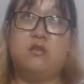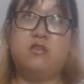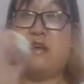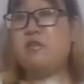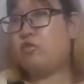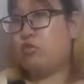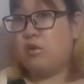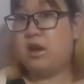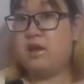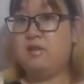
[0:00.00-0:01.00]

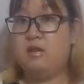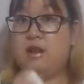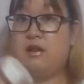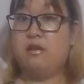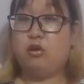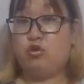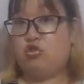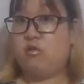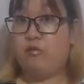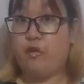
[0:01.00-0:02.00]
sunscreen in a
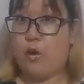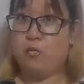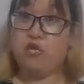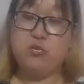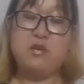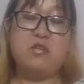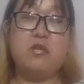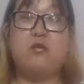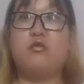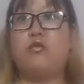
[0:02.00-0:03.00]
cushion form, which makes
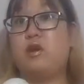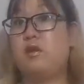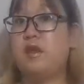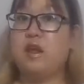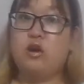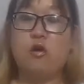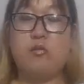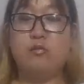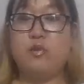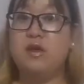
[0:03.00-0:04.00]
it really
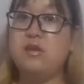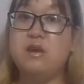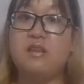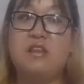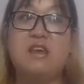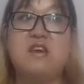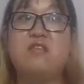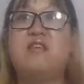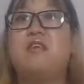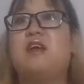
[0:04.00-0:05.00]
convenient and
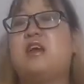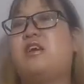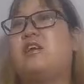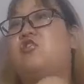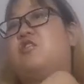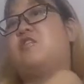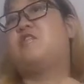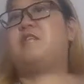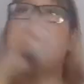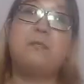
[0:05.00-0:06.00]
easy. Like you can
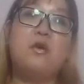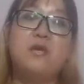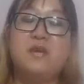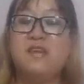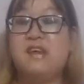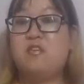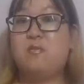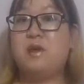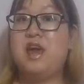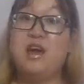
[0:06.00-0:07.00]
just slap on that
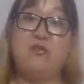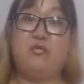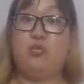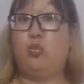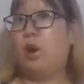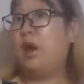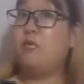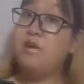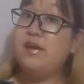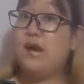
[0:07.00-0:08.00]
SPF
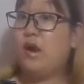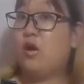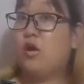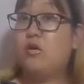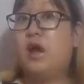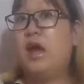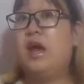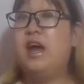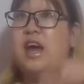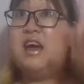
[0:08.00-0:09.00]
wherever you go,
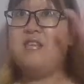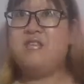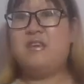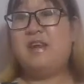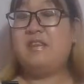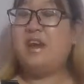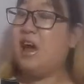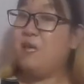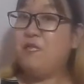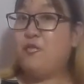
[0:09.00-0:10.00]
and so that the
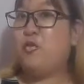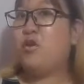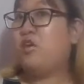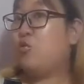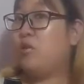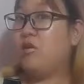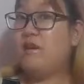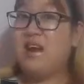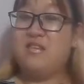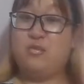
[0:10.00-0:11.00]
harmful UV
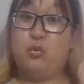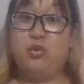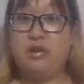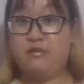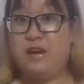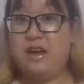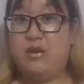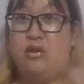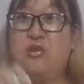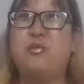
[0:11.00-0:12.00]
rays won't affect
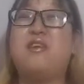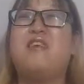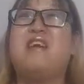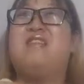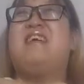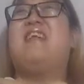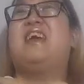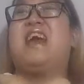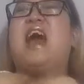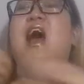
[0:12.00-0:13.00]
you. UV rays are
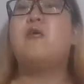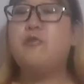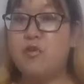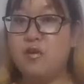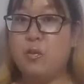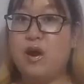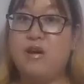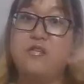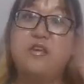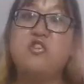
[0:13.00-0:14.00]
like everywhere.
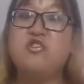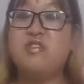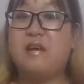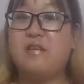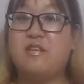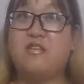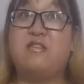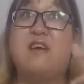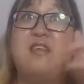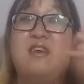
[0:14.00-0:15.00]
It's not just under the
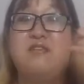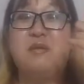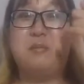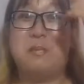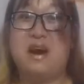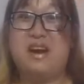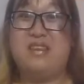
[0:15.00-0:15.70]
sun. Even my